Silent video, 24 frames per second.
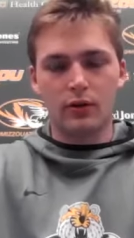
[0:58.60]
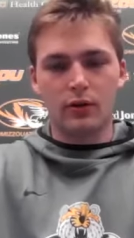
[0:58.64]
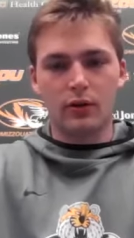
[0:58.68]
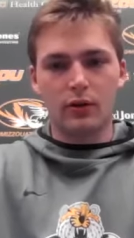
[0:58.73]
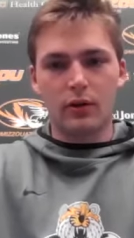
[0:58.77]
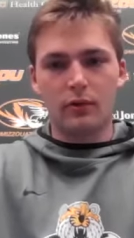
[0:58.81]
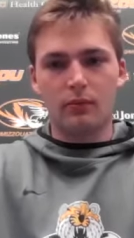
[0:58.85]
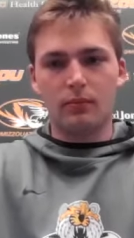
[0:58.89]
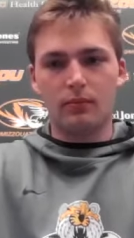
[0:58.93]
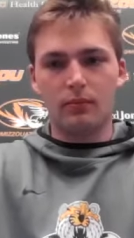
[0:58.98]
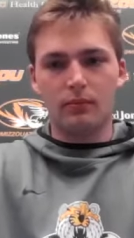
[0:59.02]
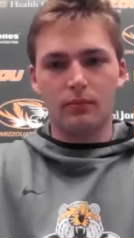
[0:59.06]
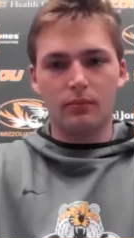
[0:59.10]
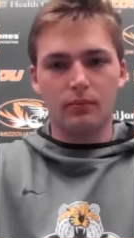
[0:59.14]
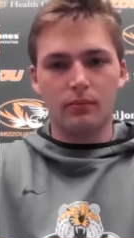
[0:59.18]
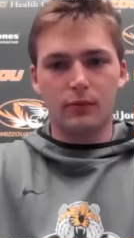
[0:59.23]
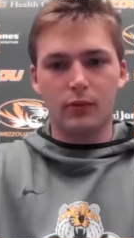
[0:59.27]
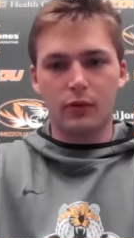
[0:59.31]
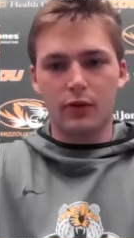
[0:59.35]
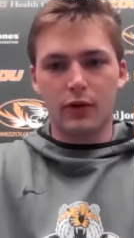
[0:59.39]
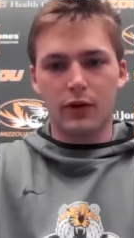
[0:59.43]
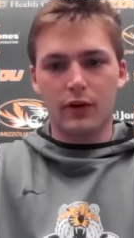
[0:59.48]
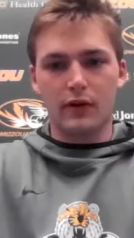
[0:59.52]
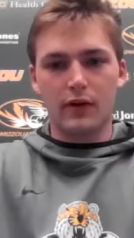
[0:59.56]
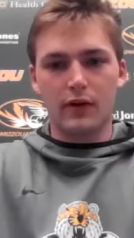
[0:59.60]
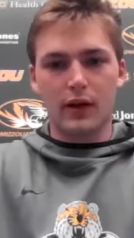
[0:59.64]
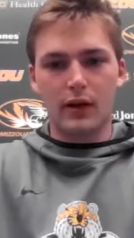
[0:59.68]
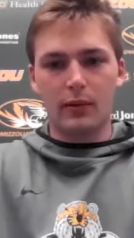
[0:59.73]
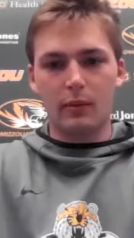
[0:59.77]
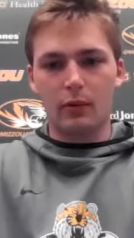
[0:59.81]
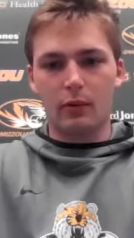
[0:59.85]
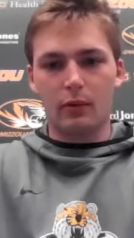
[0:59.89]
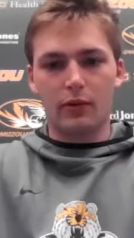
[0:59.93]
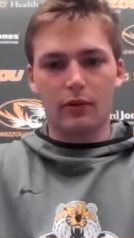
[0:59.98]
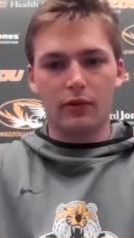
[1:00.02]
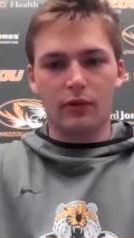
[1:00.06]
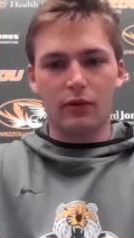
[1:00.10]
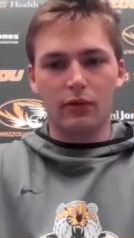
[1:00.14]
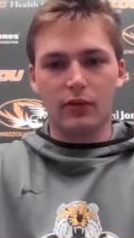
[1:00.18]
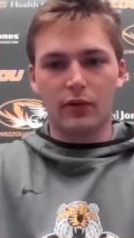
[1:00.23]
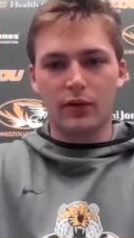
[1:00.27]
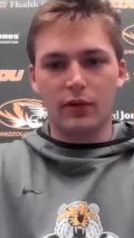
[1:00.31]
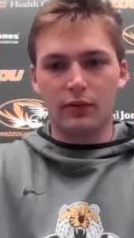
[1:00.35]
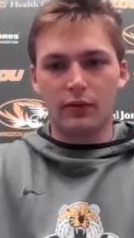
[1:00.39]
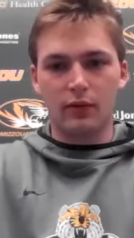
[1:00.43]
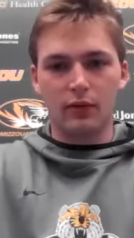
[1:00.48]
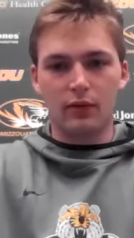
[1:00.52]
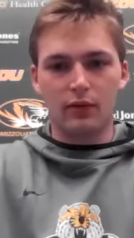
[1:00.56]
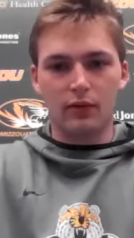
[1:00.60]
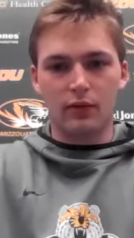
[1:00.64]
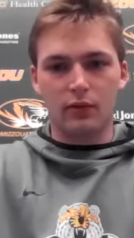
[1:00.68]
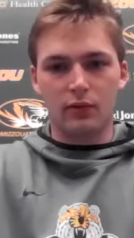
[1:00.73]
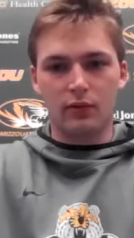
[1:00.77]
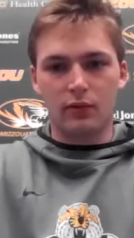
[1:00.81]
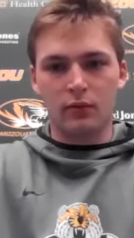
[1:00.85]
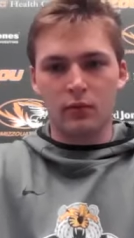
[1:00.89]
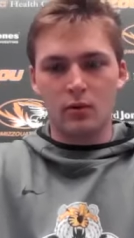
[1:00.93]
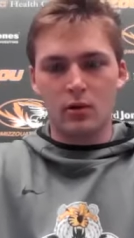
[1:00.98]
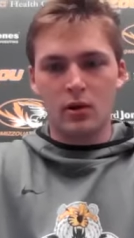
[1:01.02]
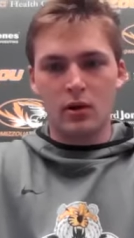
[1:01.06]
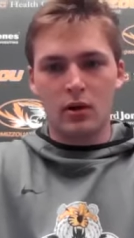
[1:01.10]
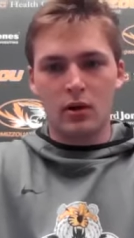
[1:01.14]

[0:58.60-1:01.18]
Create timing with the receivers and